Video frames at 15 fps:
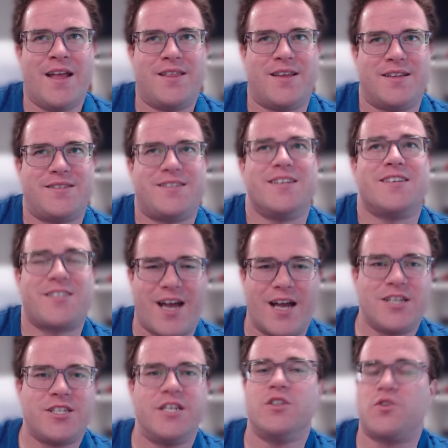the
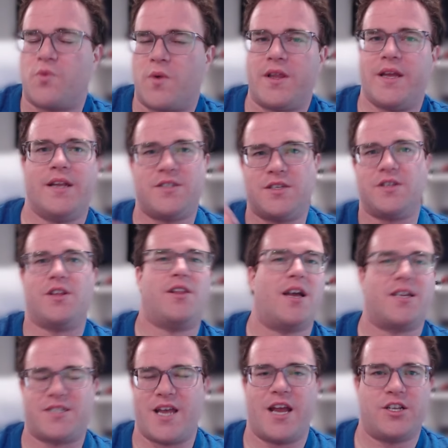discussions related to the
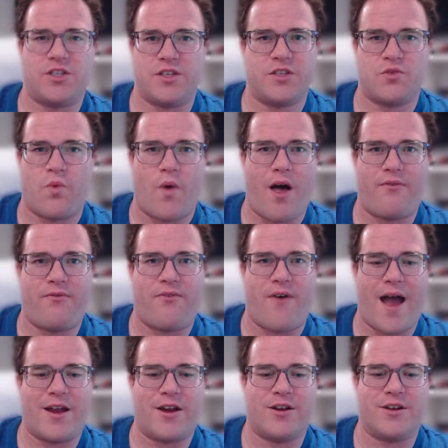Los Angeles
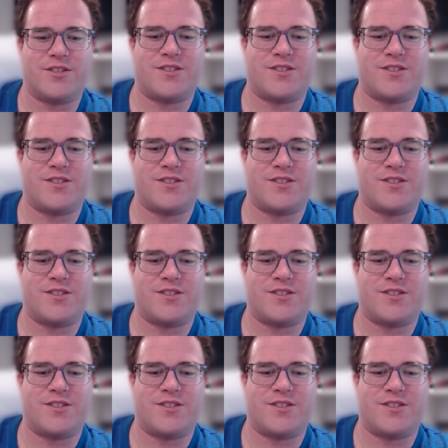wildfires